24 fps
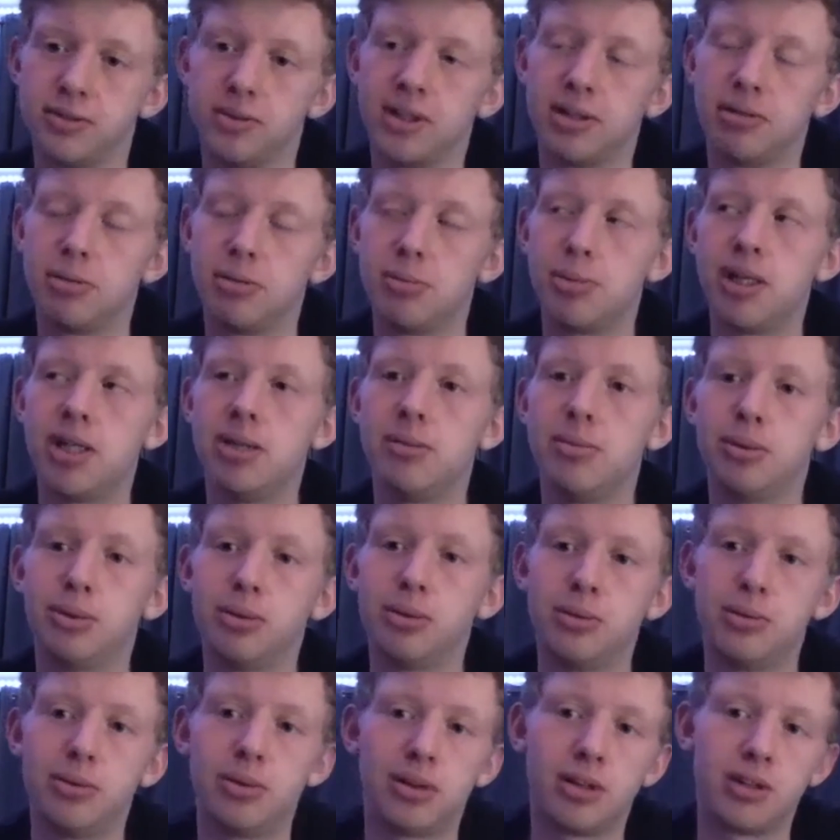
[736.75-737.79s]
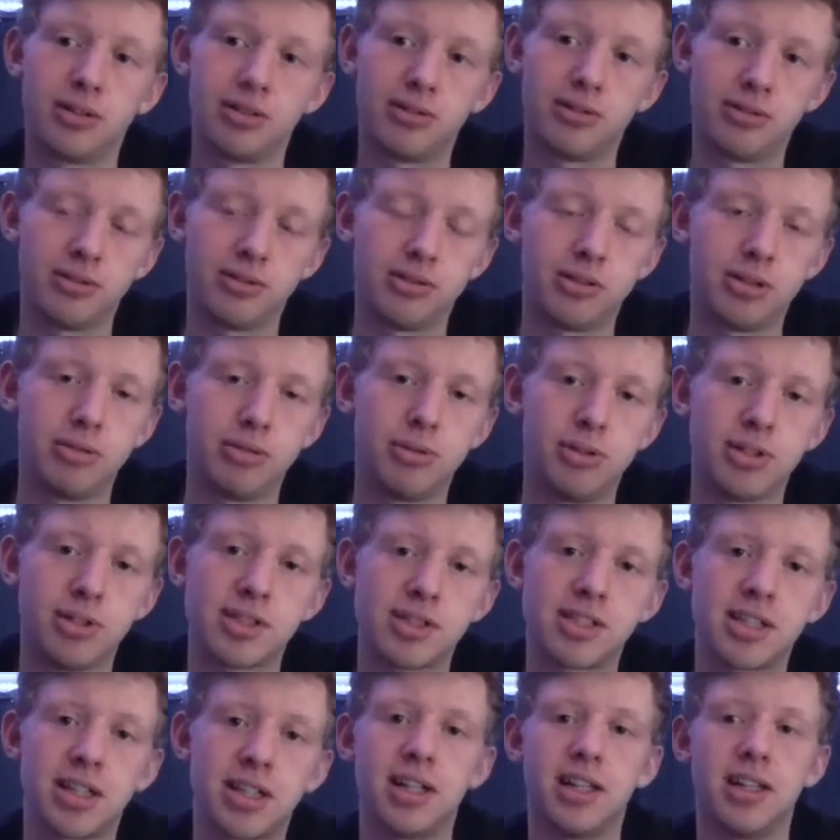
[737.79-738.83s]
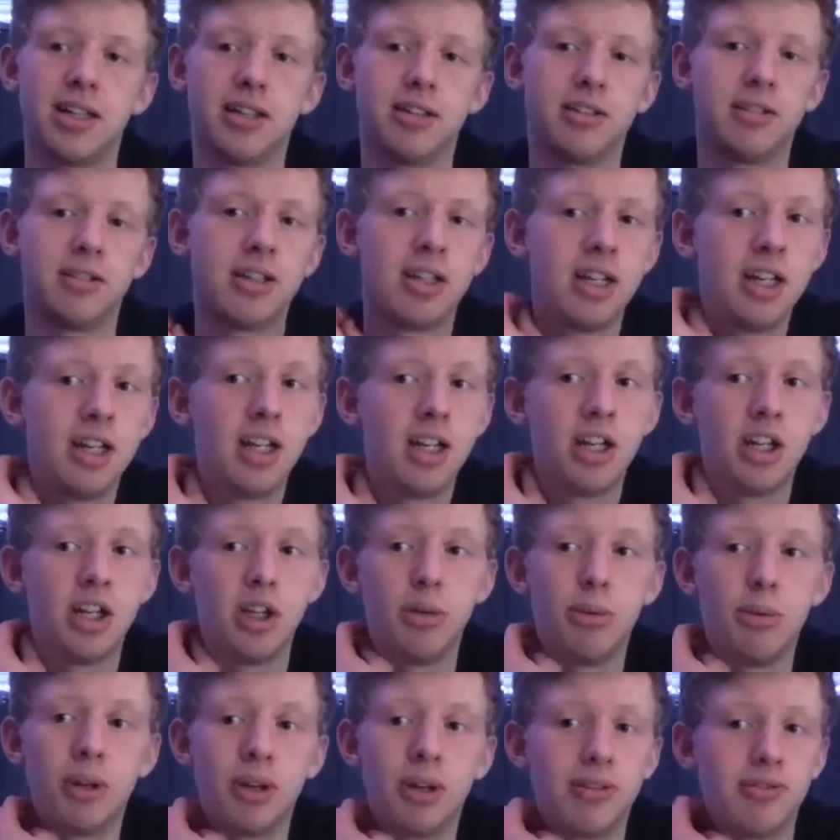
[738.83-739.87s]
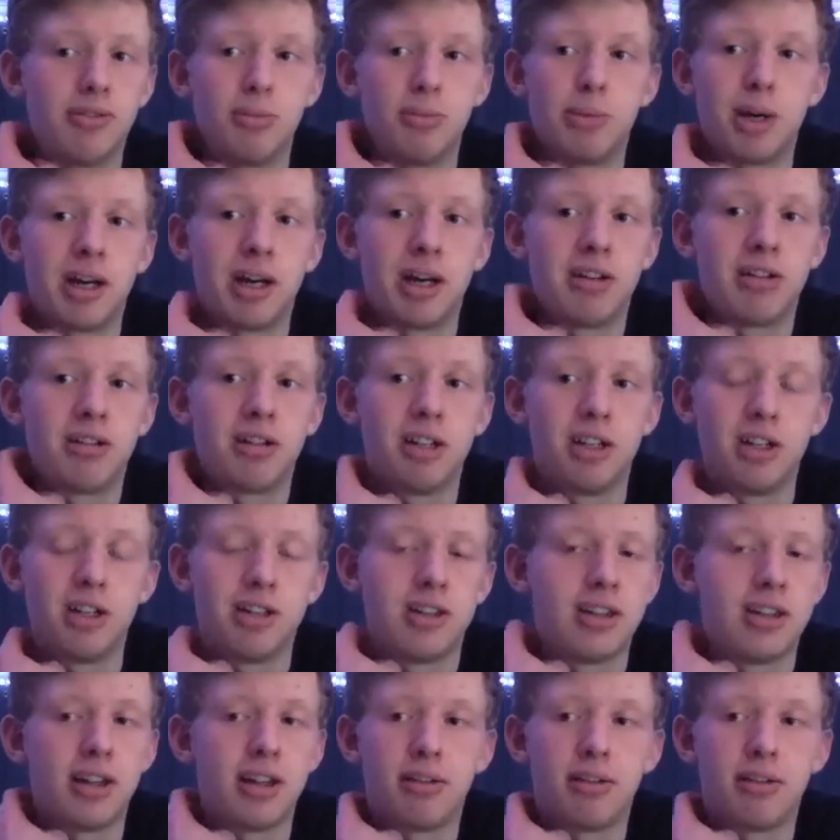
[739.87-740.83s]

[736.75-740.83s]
there were people, like you were just saying, that you wouldn't even bat an eyelid.